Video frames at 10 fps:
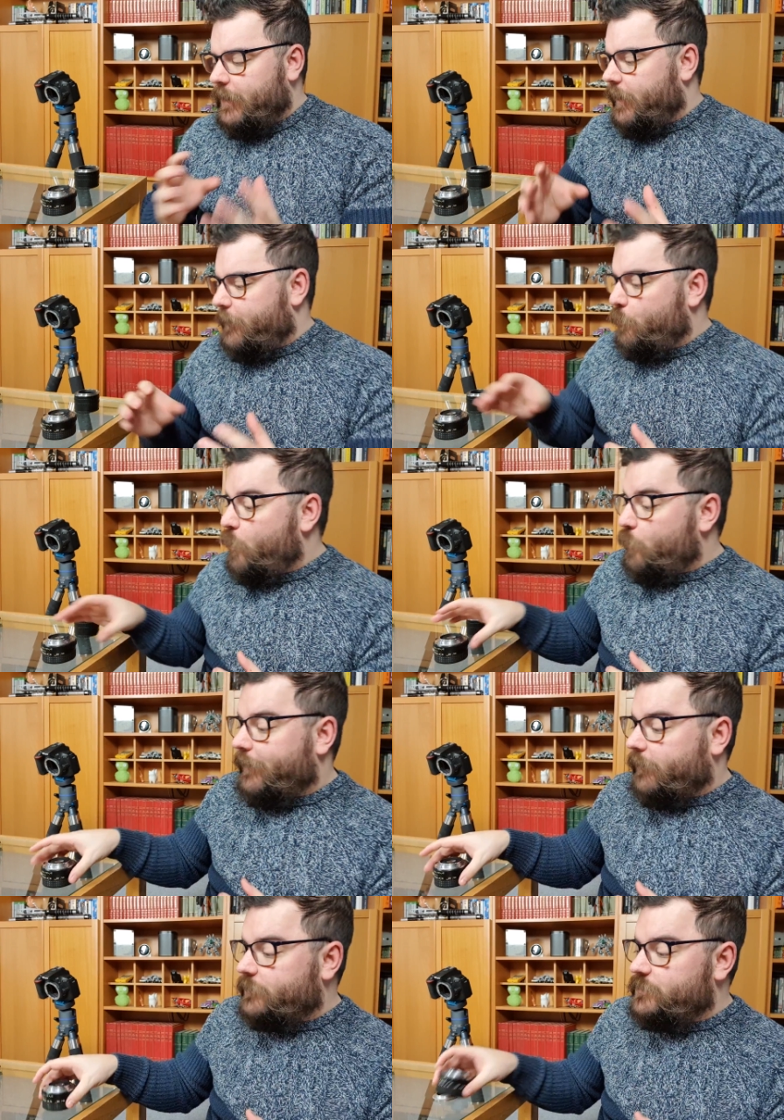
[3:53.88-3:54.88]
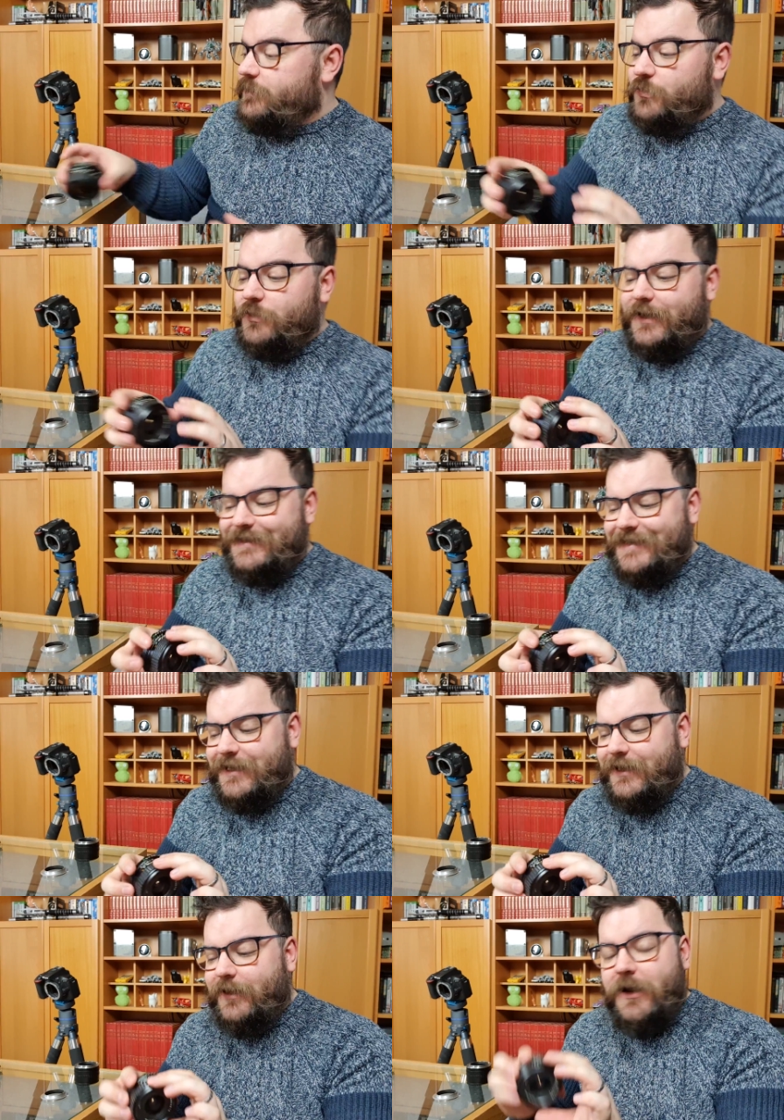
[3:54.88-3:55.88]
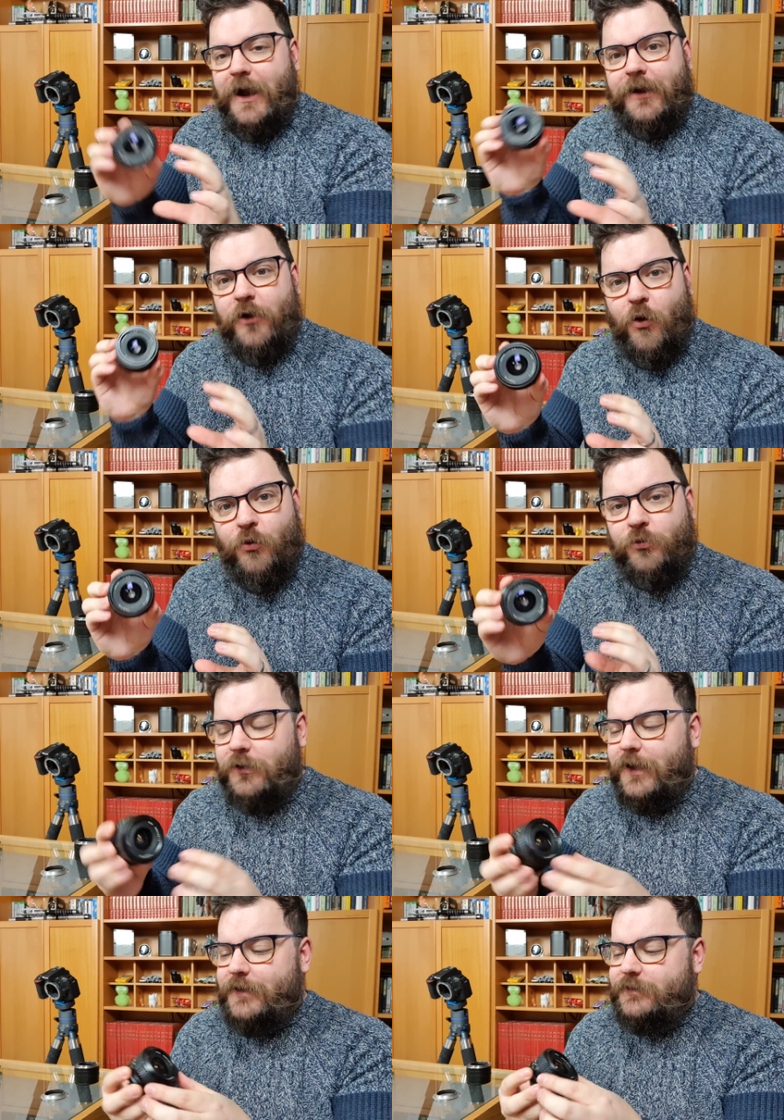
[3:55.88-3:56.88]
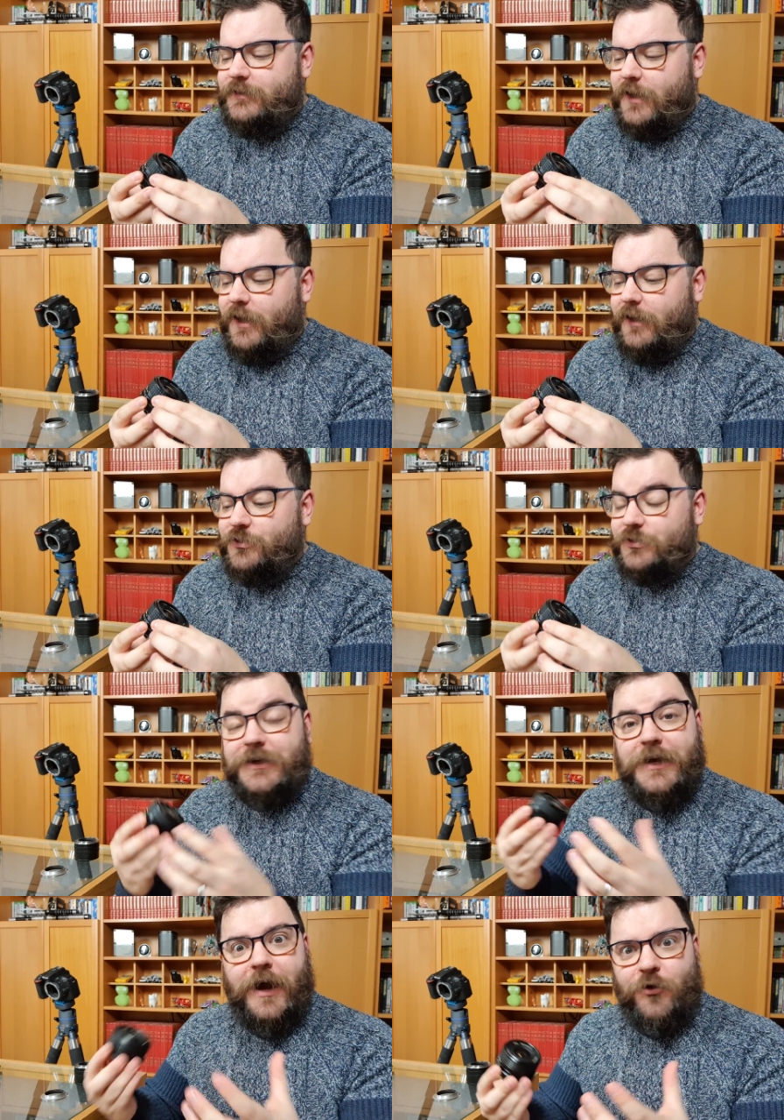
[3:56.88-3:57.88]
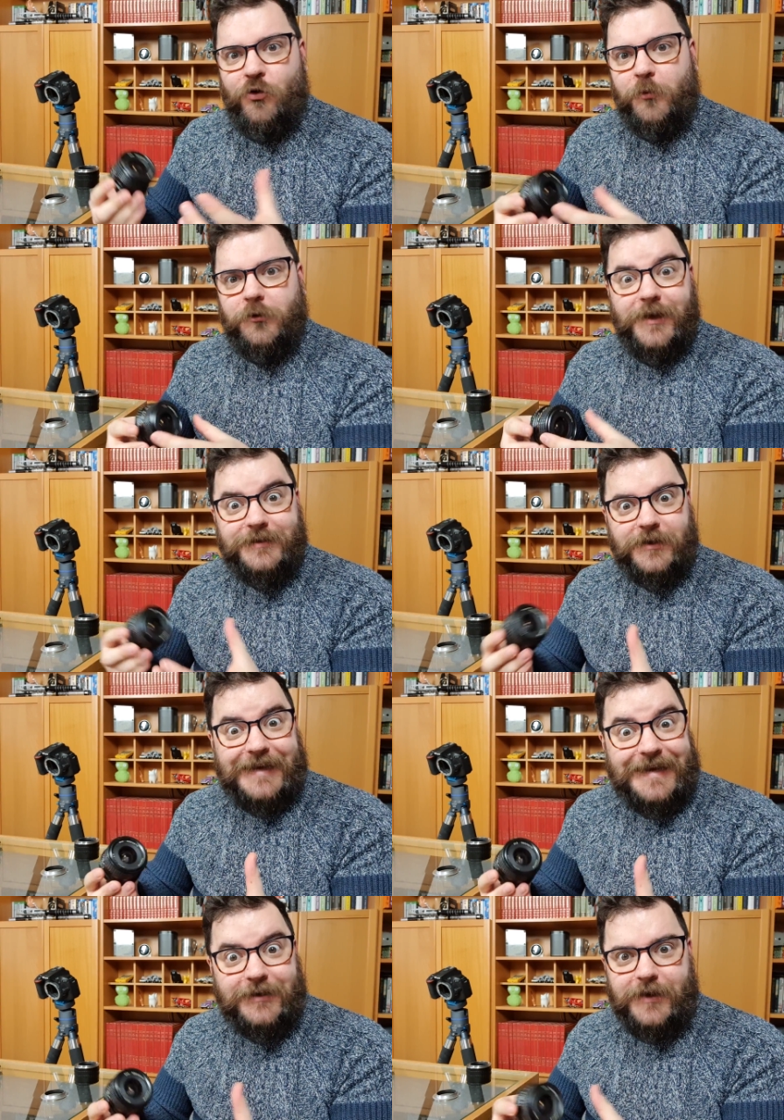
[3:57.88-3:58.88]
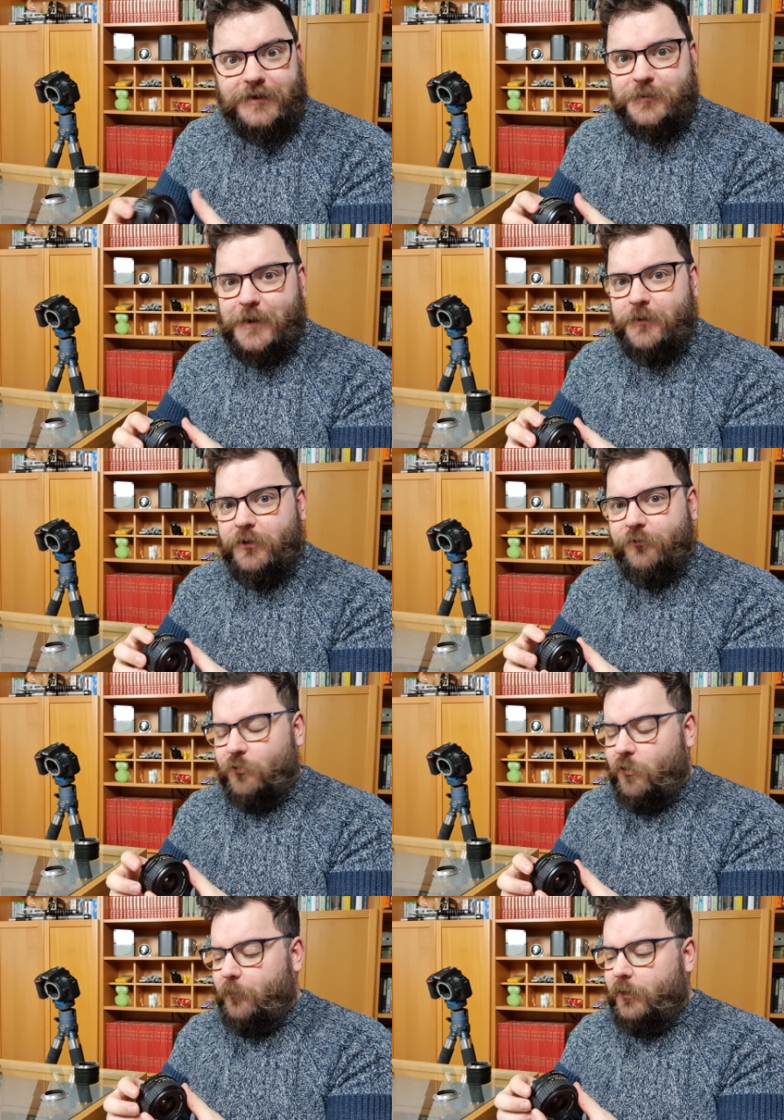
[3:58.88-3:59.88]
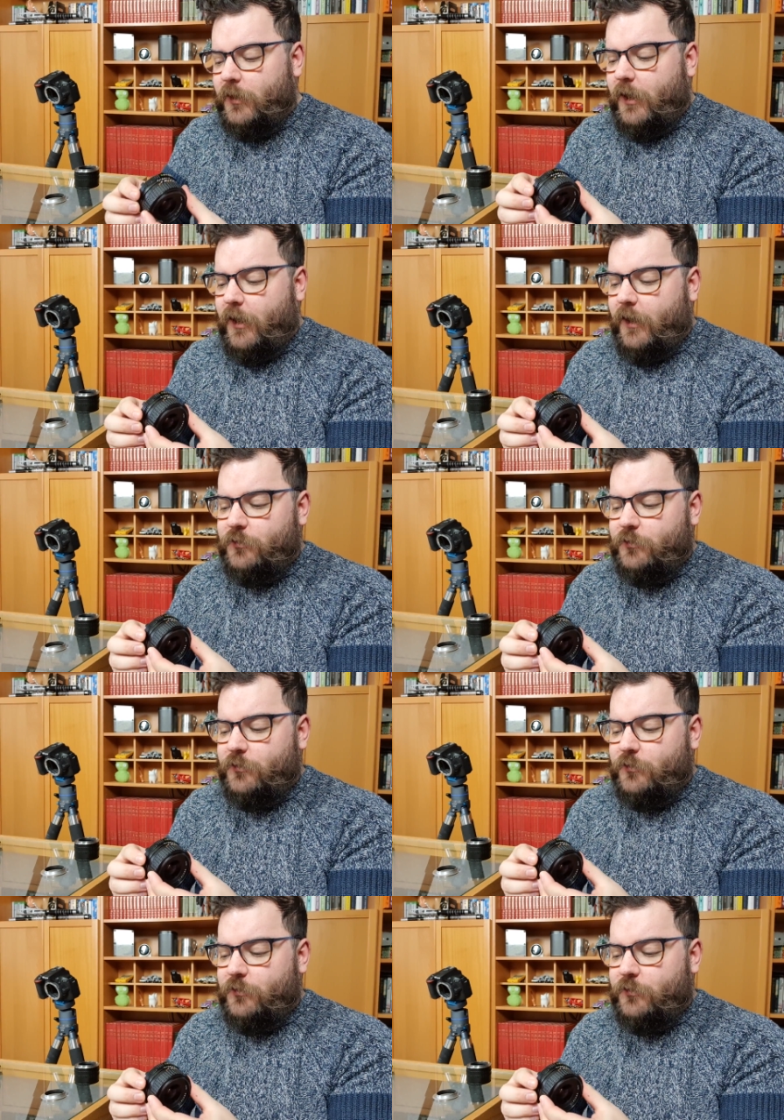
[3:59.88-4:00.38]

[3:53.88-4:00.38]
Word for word: Um, what we're actually doing is taking an old lens, uh, just a normal lens, a kit lens maybe, directly from uh,